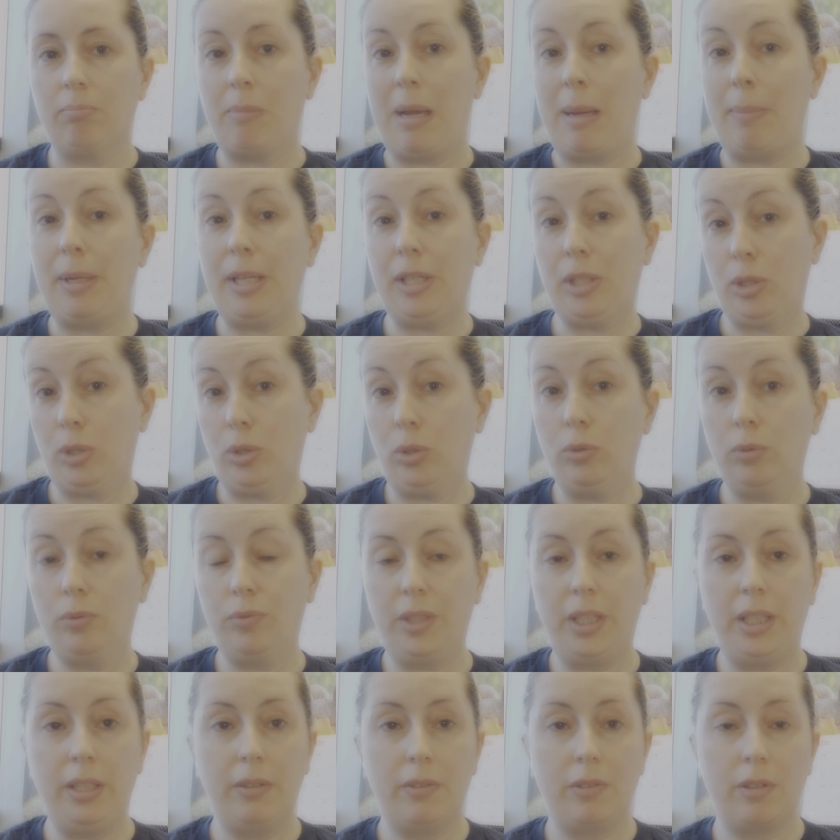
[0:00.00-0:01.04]
maybe 2
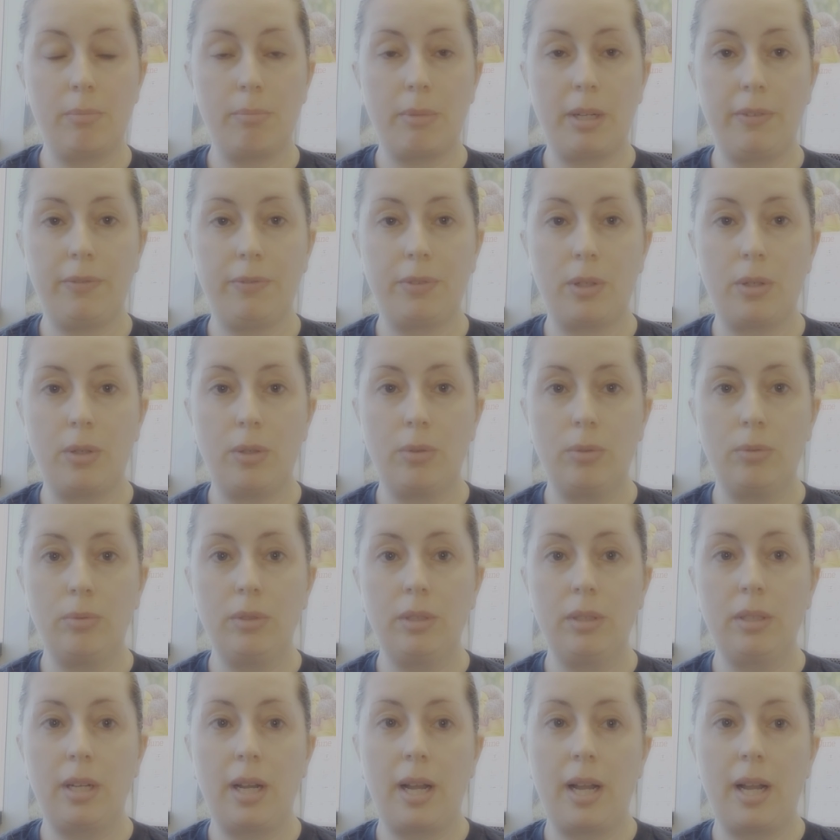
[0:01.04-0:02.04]
feet from my phone,